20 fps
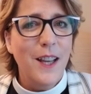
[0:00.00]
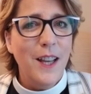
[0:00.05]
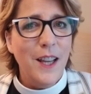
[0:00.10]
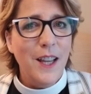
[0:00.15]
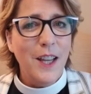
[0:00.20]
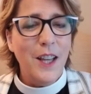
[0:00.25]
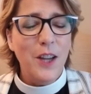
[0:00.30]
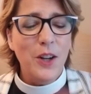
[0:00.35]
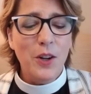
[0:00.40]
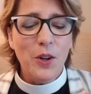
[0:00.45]

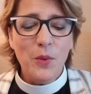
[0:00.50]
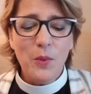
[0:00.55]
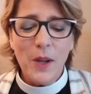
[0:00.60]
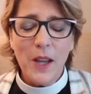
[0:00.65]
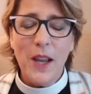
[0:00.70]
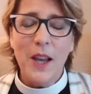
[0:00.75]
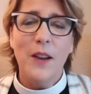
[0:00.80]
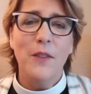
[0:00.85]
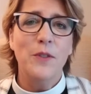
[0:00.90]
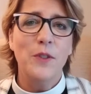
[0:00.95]
Here we
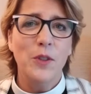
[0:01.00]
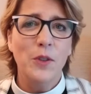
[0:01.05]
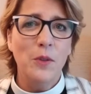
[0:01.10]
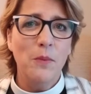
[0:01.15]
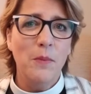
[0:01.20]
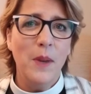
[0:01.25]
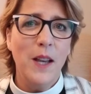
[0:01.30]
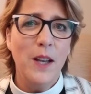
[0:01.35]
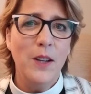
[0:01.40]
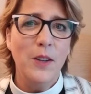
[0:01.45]
have two
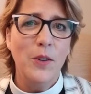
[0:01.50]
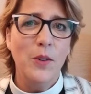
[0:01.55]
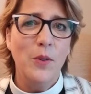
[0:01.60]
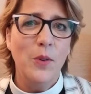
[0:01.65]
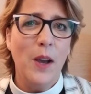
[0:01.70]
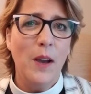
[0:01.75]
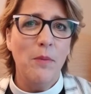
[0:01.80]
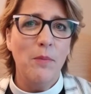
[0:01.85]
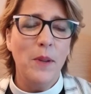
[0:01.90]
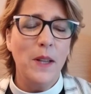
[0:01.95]
men who
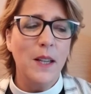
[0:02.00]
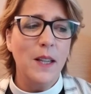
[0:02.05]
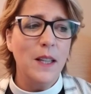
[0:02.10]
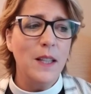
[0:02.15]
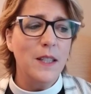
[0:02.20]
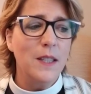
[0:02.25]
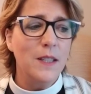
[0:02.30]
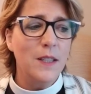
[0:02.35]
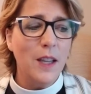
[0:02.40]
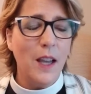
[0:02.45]
have been
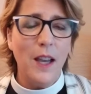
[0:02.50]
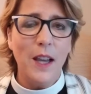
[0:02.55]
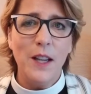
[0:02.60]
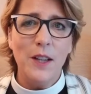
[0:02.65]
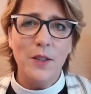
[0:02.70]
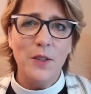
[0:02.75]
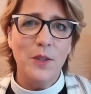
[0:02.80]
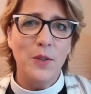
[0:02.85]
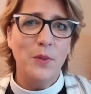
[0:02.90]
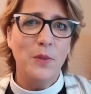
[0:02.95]

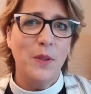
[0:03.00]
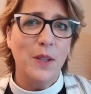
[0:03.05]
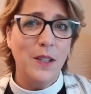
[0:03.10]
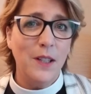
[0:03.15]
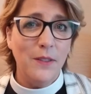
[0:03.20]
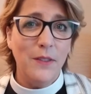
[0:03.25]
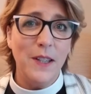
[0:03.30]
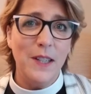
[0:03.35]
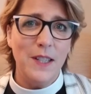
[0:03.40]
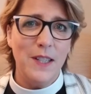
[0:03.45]
consigned to a
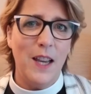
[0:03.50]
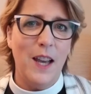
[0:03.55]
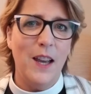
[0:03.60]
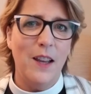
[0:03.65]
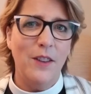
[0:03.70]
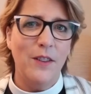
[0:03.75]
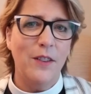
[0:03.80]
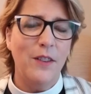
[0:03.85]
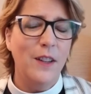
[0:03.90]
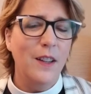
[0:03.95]
living
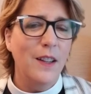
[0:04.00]
death,